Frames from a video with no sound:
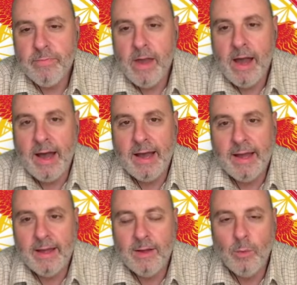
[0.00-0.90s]
uh,
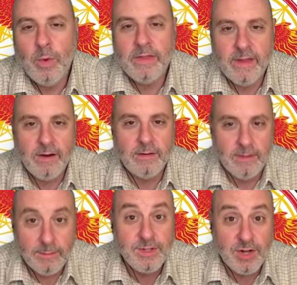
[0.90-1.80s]
when they're
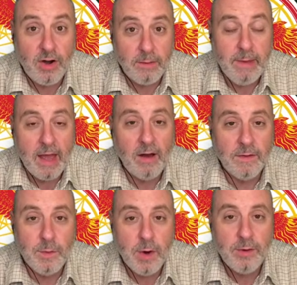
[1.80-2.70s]
starting back on
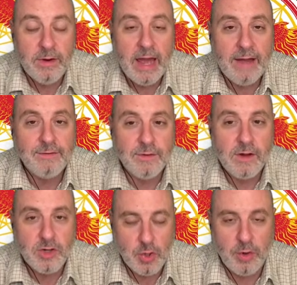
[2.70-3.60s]
the road after
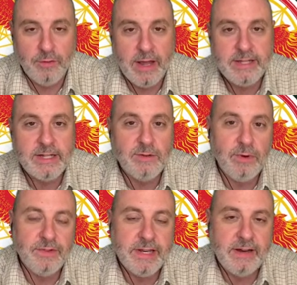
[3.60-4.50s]
their short rest in
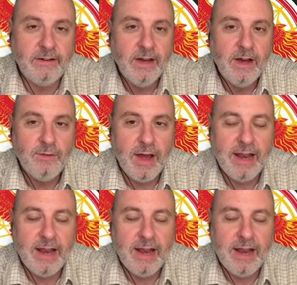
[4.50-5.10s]
Rivendell, right?